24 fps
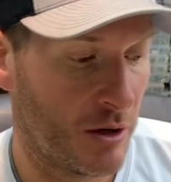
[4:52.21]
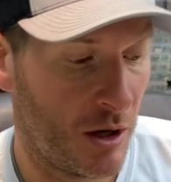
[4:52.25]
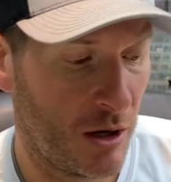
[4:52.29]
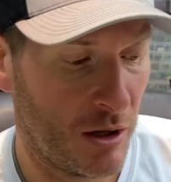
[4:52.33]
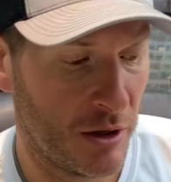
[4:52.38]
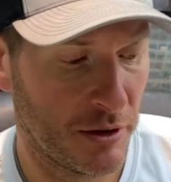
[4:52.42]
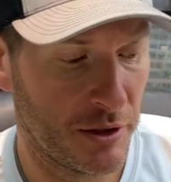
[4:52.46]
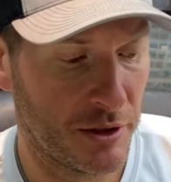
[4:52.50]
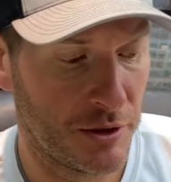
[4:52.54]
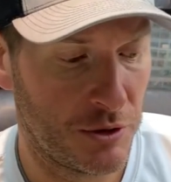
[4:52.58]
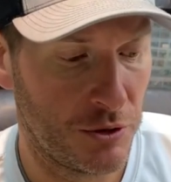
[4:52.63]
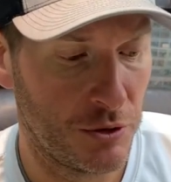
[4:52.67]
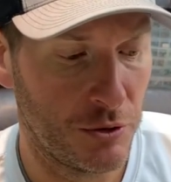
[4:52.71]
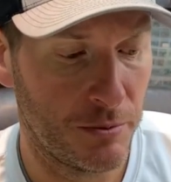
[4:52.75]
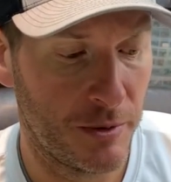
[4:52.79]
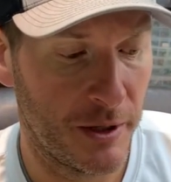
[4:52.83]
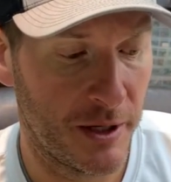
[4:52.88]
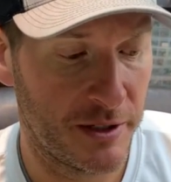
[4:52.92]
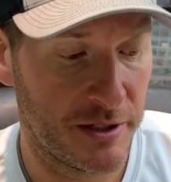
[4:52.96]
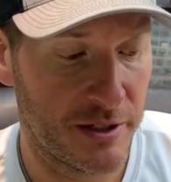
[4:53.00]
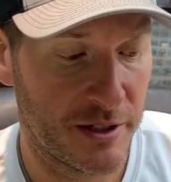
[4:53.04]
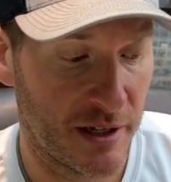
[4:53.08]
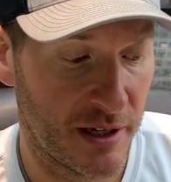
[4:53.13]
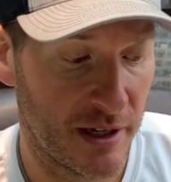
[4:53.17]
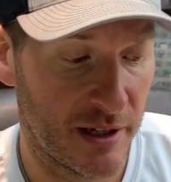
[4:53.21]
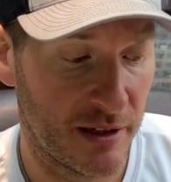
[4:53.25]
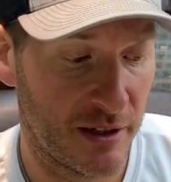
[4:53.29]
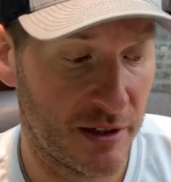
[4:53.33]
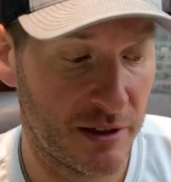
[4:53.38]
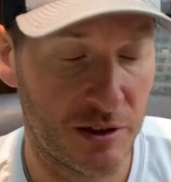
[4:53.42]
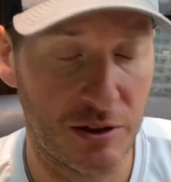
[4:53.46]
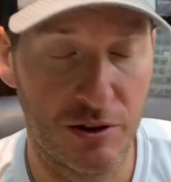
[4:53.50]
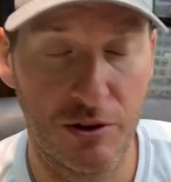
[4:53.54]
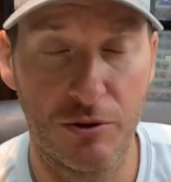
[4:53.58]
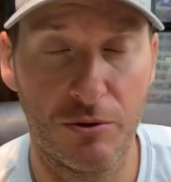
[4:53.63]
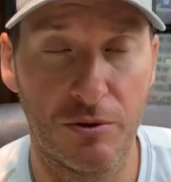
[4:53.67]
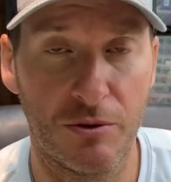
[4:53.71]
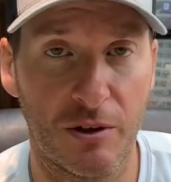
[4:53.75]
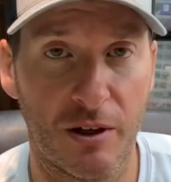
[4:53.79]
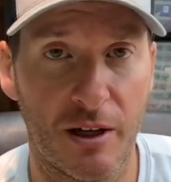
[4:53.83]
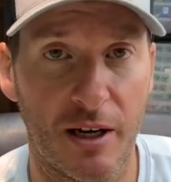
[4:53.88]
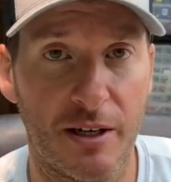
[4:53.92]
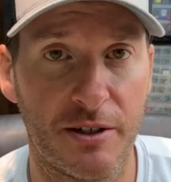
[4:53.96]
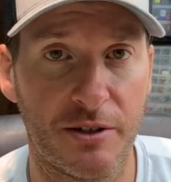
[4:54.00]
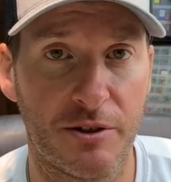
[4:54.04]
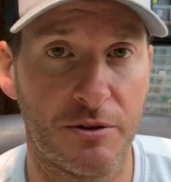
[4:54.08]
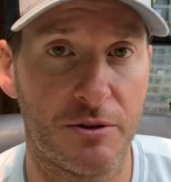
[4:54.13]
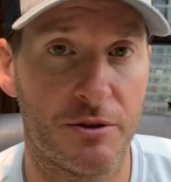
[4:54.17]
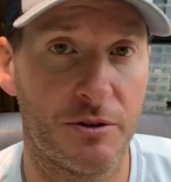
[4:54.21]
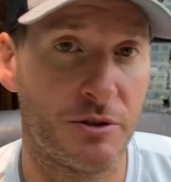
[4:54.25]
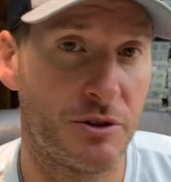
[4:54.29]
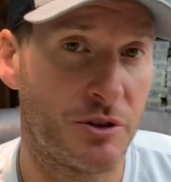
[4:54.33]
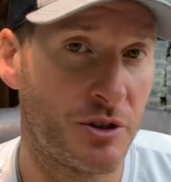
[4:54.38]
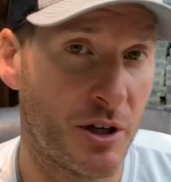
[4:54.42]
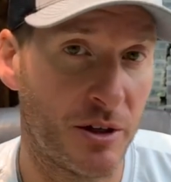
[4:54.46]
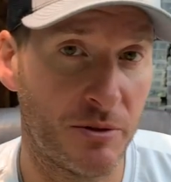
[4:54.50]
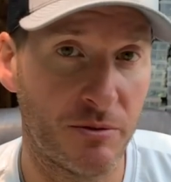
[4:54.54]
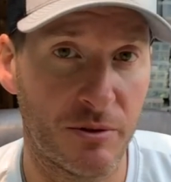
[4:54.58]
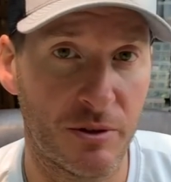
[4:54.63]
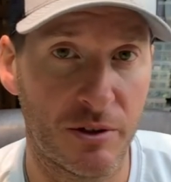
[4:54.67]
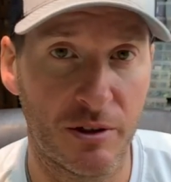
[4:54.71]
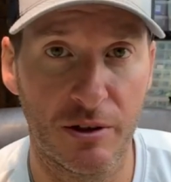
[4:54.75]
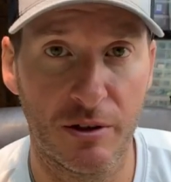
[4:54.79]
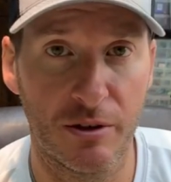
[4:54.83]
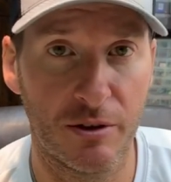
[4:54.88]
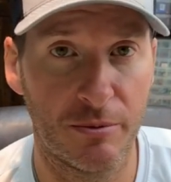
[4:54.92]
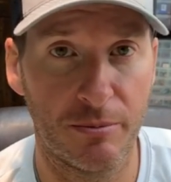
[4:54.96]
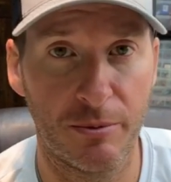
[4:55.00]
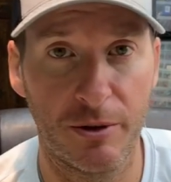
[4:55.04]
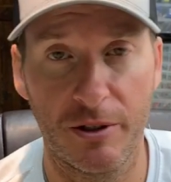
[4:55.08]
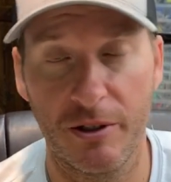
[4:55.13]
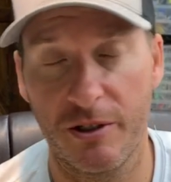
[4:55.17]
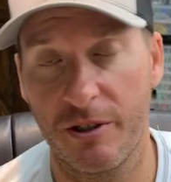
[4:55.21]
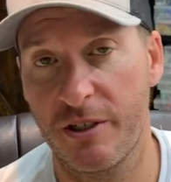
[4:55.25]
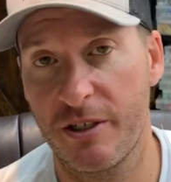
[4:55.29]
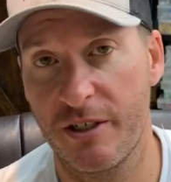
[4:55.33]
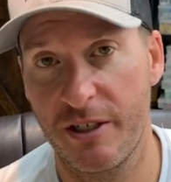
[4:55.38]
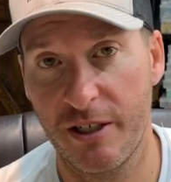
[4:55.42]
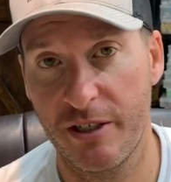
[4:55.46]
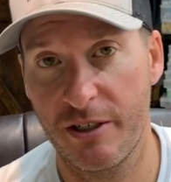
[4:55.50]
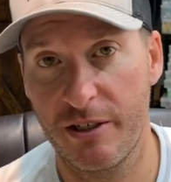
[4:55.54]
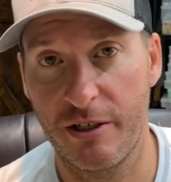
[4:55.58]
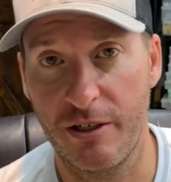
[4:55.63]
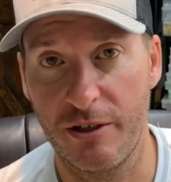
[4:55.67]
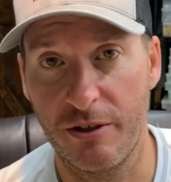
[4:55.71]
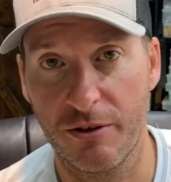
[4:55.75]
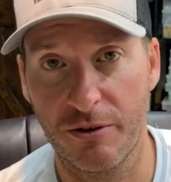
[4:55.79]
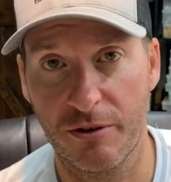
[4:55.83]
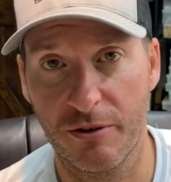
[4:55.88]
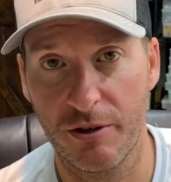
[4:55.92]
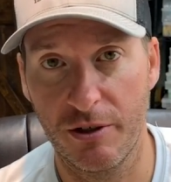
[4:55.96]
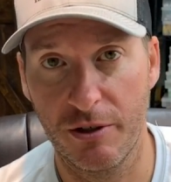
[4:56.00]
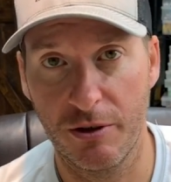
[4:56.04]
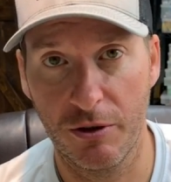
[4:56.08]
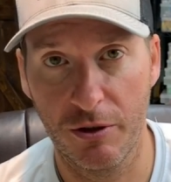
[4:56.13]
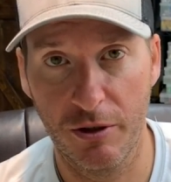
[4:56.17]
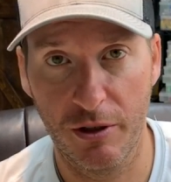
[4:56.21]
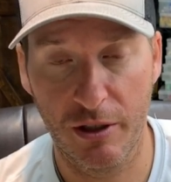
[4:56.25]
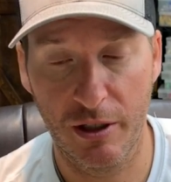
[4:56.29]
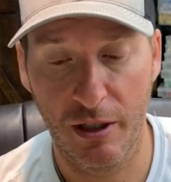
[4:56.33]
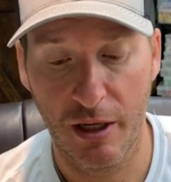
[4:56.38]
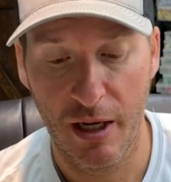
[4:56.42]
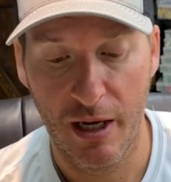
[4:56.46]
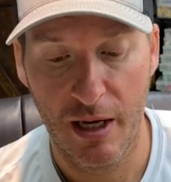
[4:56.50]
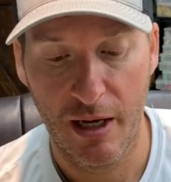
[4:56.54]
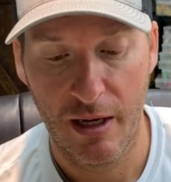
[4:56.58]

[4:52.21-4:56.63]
All the tube heads that I like to utilize are generally going to be a 60 degree hook.